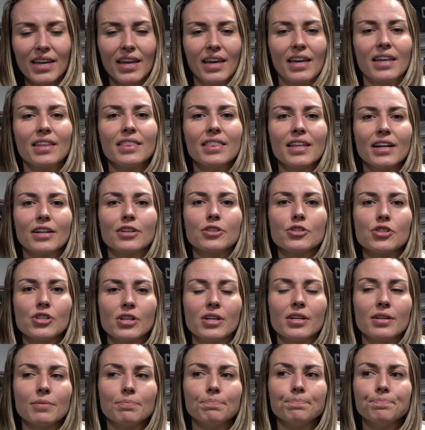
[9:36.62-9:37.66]
in their
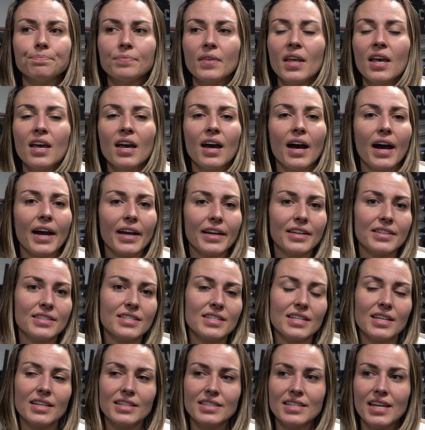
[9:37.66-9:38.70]
gym, I could
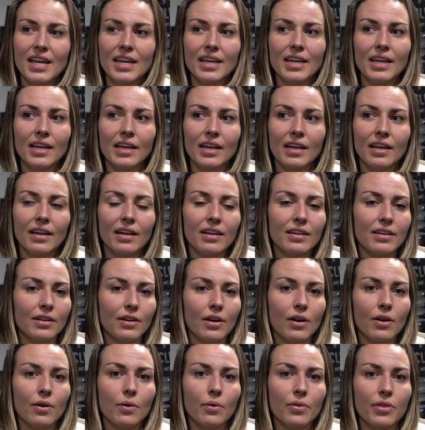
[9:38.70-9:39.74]
see it taking,
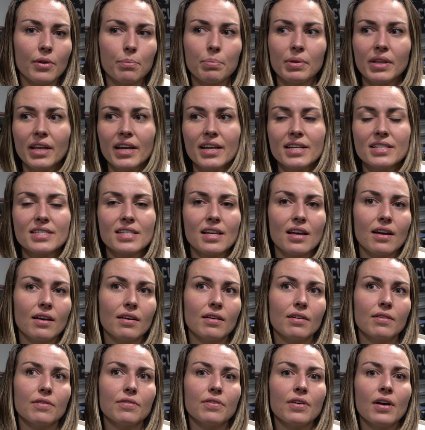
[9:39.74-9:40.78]
the place
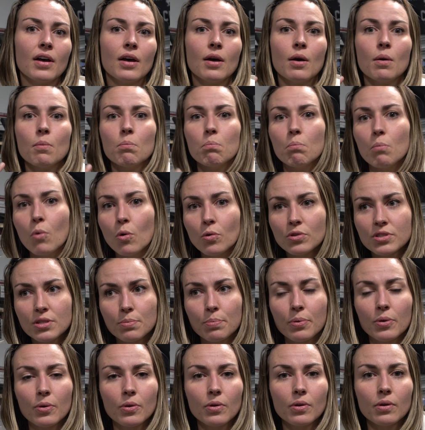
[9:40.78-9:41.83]
of
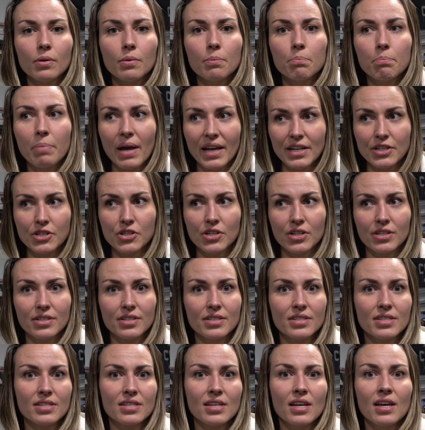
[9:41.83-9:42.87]
multiple
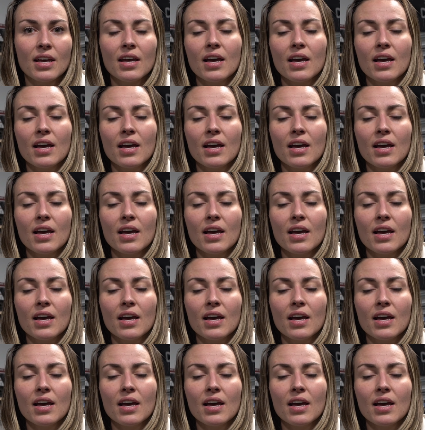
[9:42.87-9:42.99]
benches.